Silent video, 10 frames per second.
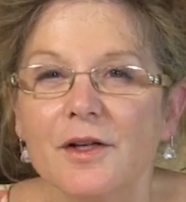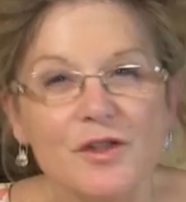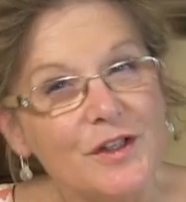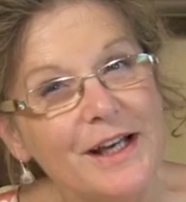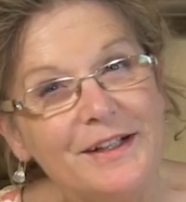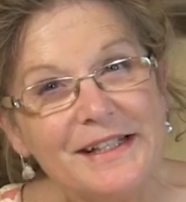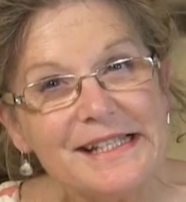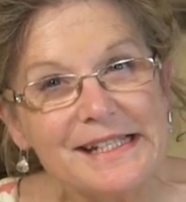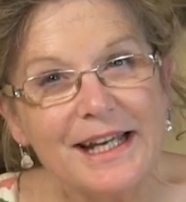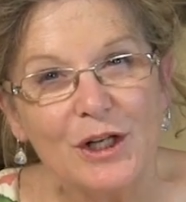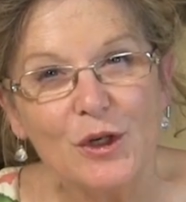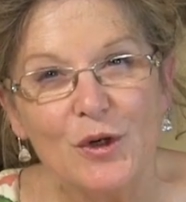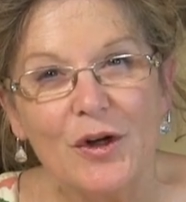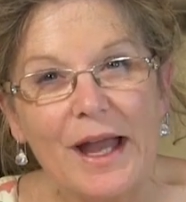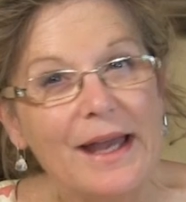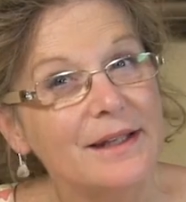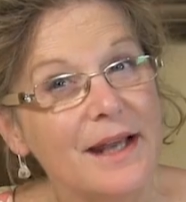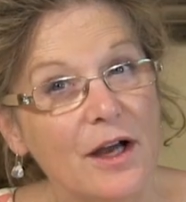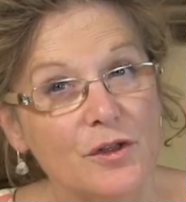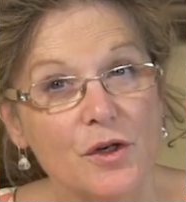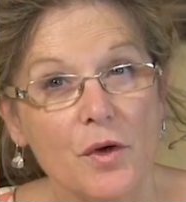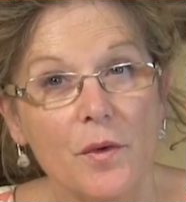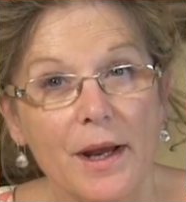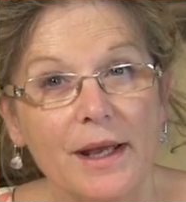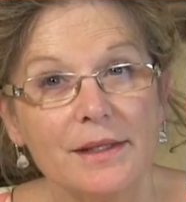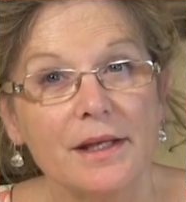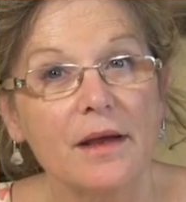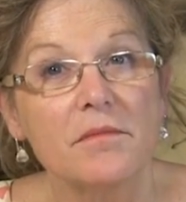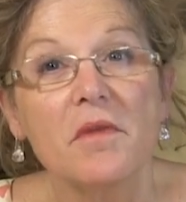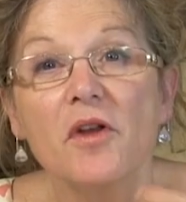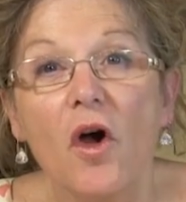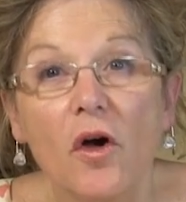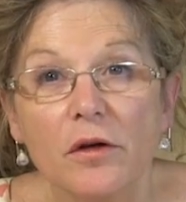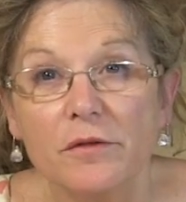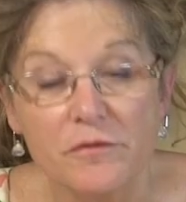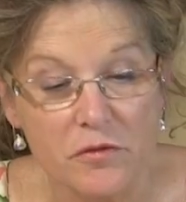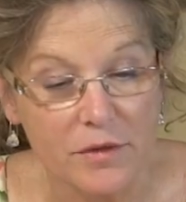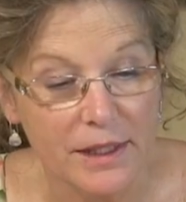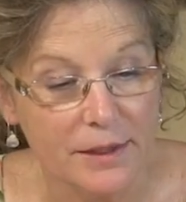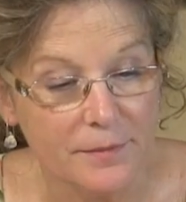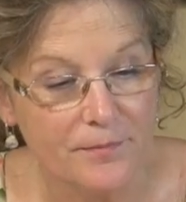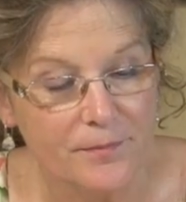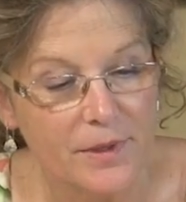So now let's take a look at how to create an olive green.